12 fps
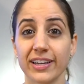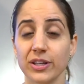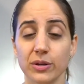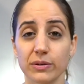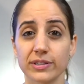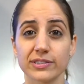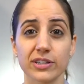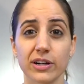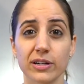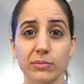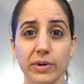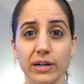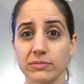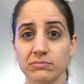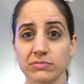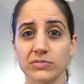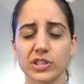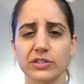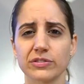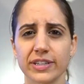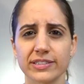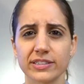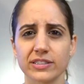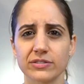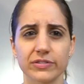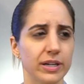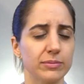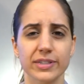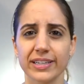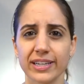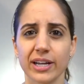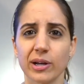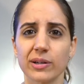You can talk about your friends and your family.